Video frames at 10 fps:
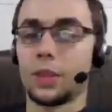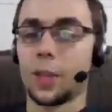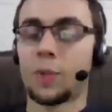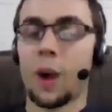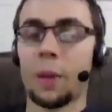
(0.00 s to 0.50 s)
He's
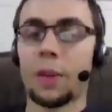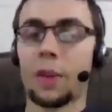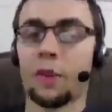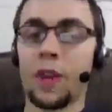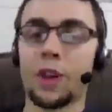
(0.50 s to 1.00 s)
probably my
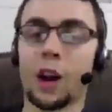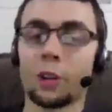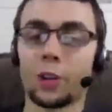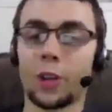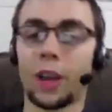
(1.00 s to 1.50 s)
favorite
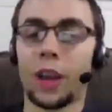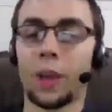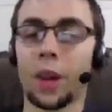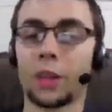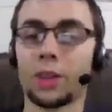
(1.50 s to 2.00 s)
archer of the game,
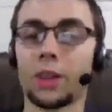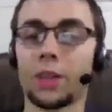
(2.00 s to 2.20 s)
actually.